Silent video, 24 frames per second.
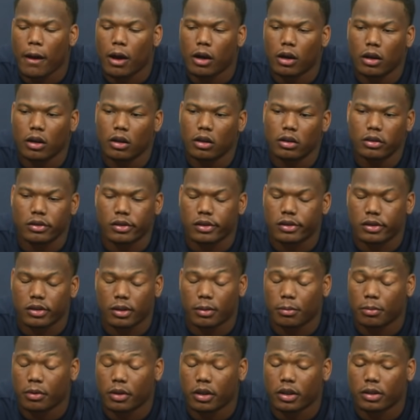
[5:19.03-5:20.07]
Uh, just
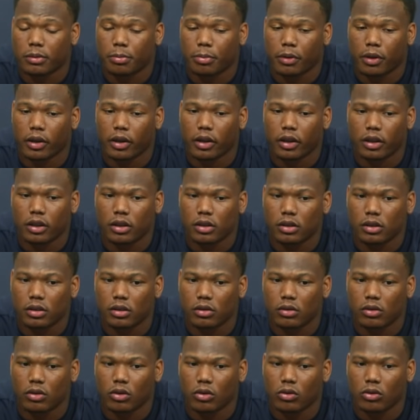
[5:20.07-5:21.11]
simply experience.
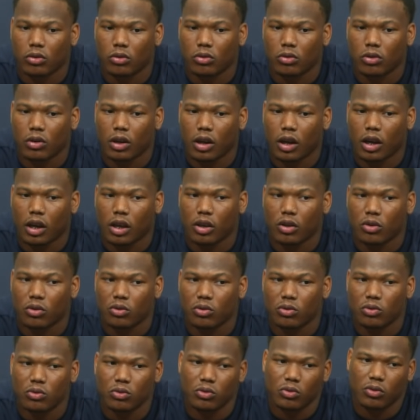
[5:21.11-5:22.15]
You know, you,
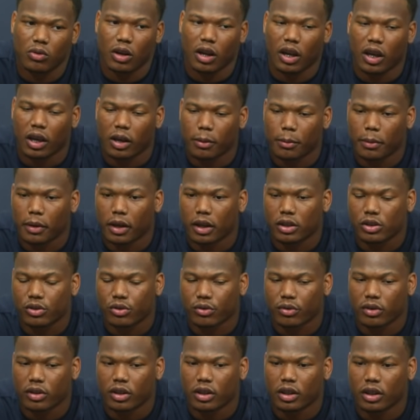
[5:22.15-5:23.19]
you when I come in as a
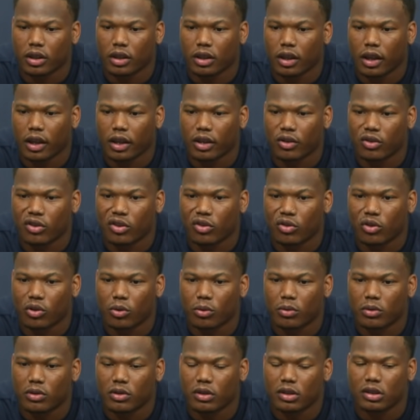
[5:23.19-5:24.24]
rookie, like, you don't know
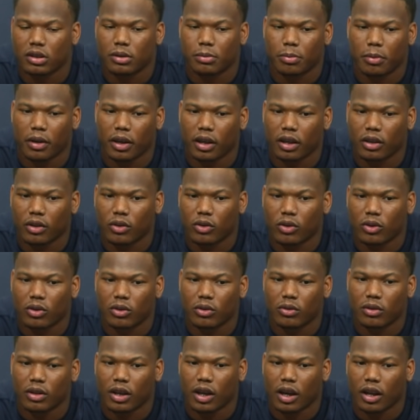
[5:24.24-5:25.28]
what to expect or
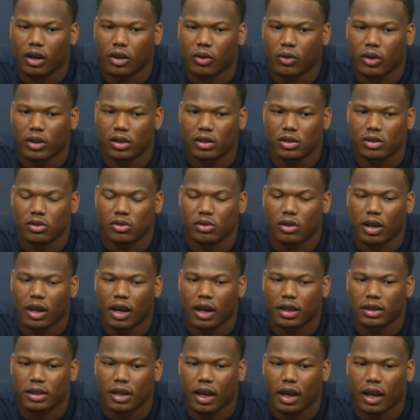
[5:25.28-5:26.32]
what kind of questions you
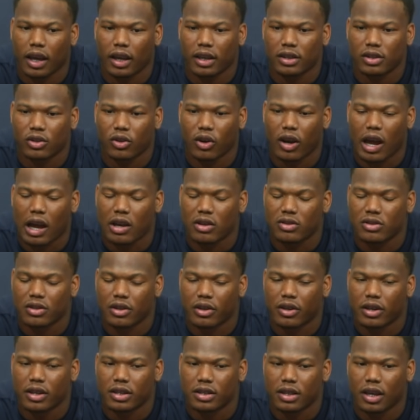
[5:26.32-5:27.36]
guys ask or how
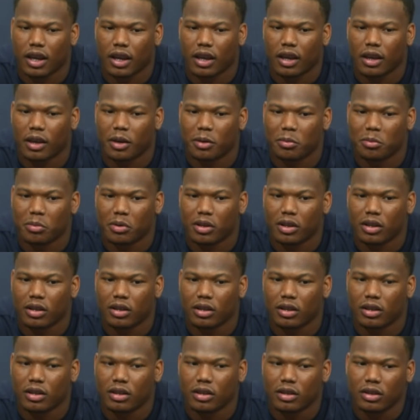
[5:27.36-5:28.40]
serious I can be.
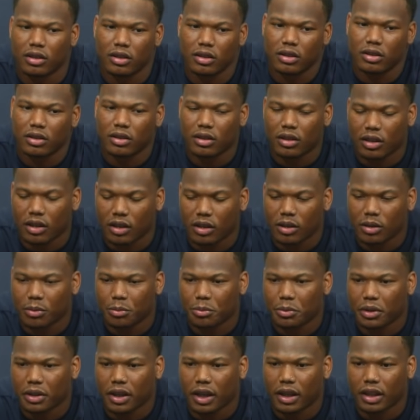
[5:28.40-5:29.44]
Um,
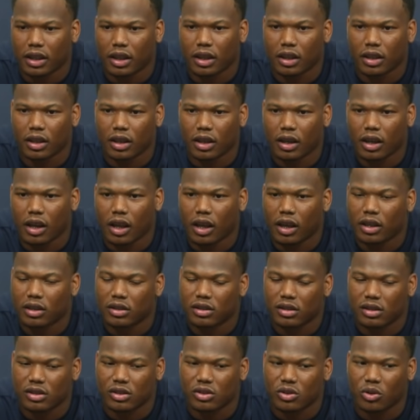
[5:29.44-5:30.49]
but at the end of the day,
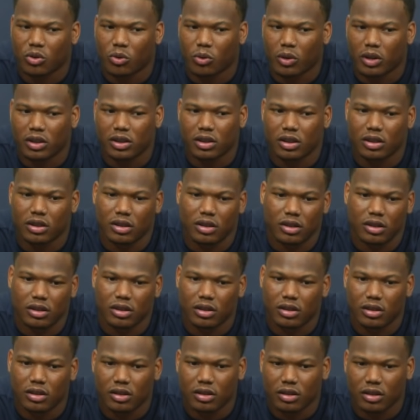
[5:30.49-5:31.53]
it's just
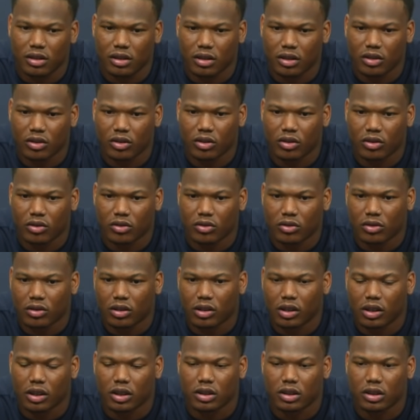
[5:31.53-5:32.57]
questions, you know.
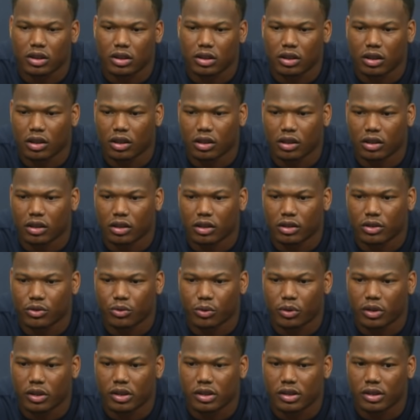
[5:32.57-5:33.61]
It's, uh, it's
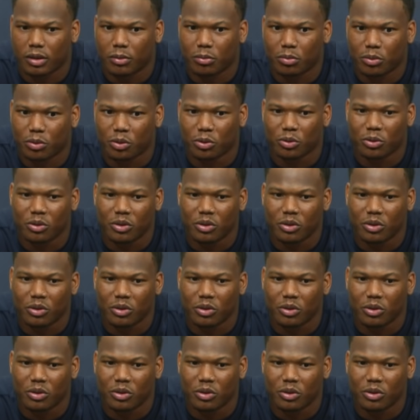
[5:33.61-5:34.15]
really simple.